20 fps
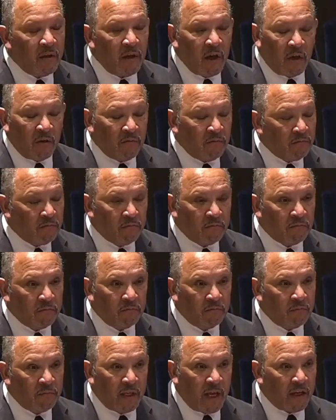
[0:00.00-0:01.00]
No,
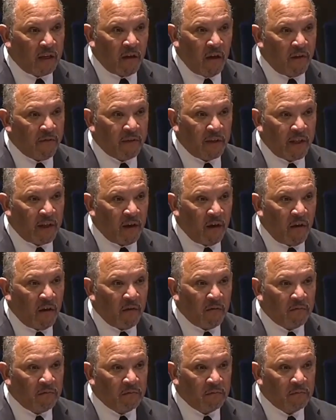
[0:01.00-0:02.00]
not lawful at
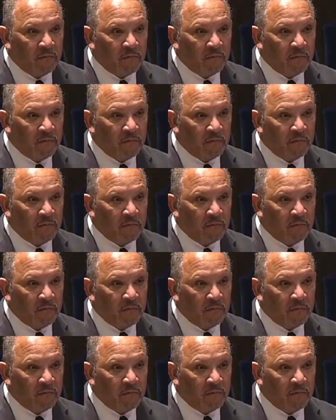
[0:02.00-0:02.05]
all.